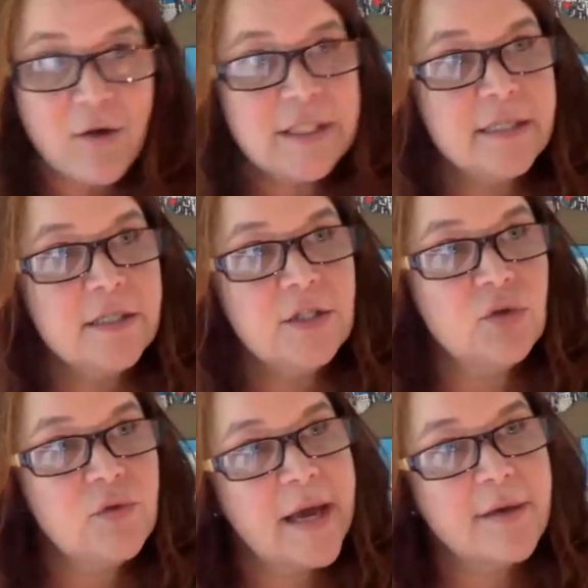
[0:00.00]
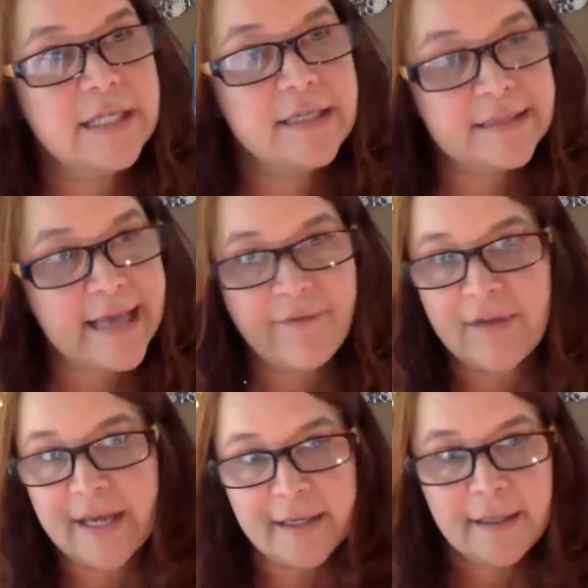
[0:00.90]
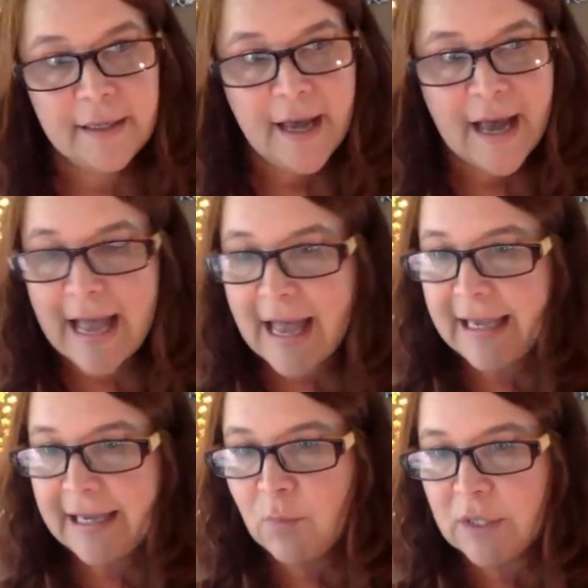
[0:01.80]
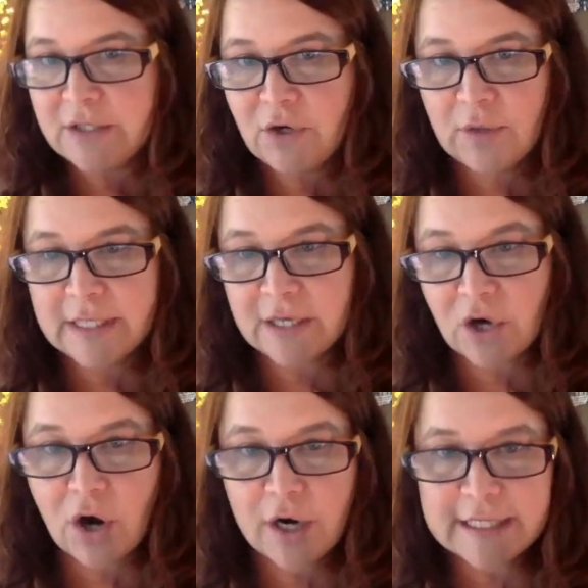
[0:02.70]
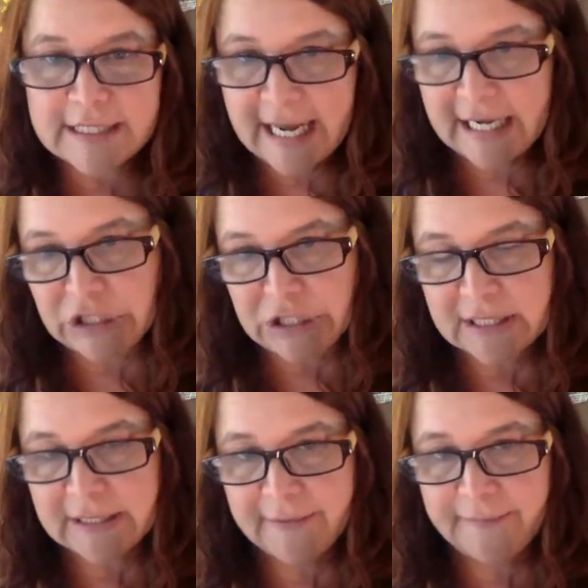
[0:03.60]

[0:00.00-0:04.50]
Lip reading: since 2011, I am what's known as an artist agent.